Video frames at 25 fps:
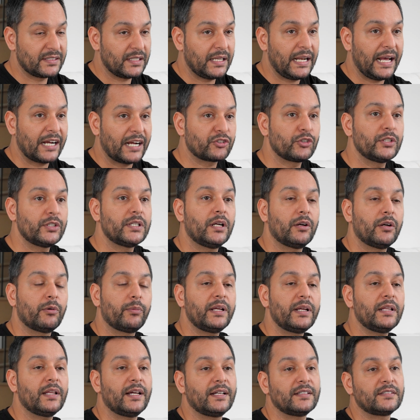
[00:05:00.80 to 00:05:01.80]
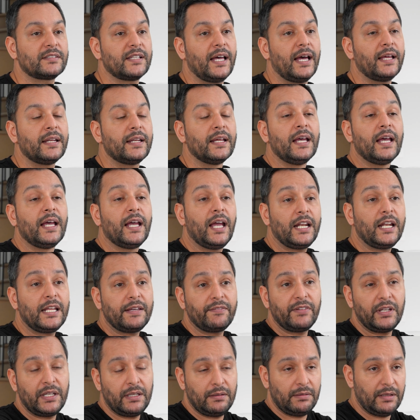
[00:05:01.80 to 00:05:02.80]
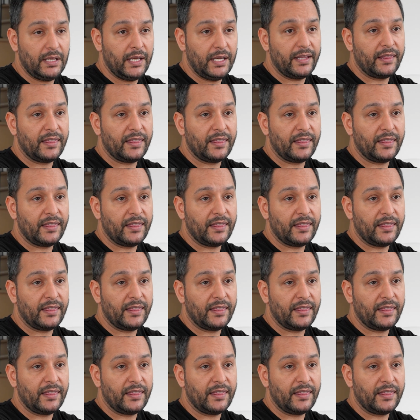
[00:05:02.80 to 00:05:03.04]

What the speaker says: it actually going to realize that? And even